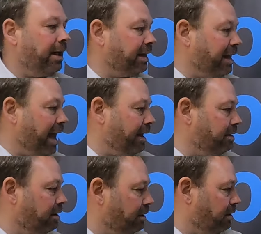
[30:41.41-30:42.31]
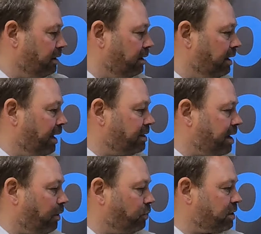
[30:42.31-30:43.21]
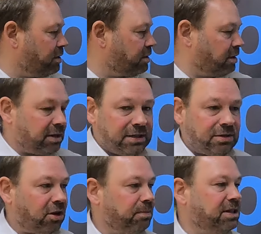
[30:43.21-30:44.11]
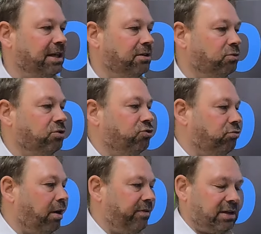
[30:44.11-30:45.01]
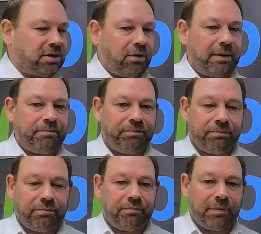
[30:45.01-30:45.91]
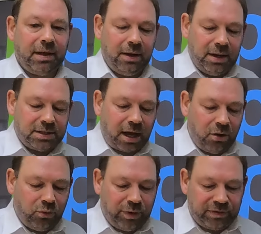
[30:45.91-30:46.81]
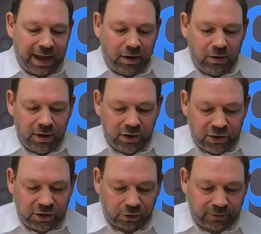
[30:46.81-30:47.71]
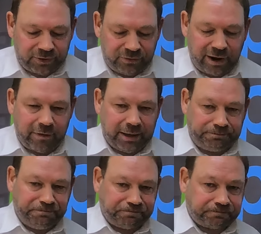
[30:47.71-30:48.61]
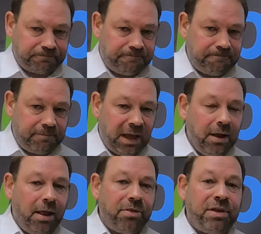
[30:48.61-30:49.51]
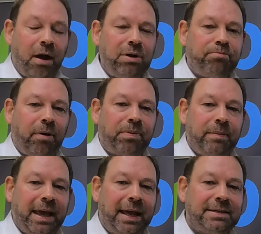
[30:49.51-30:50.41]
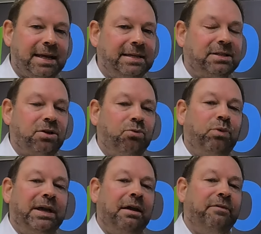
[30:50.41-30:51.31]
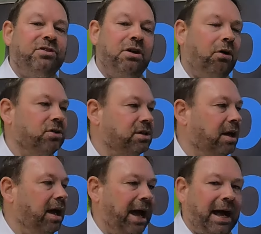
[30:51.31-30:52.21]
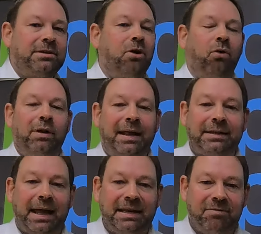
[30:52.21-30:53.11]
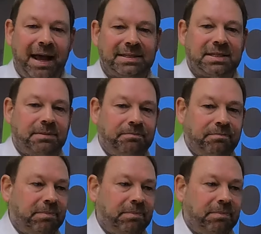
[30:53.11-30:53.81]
And again, it tells us that this has got to be scheduled as driving time. So we've now got off the ferry. The only problem is that we have not had all our daily rest.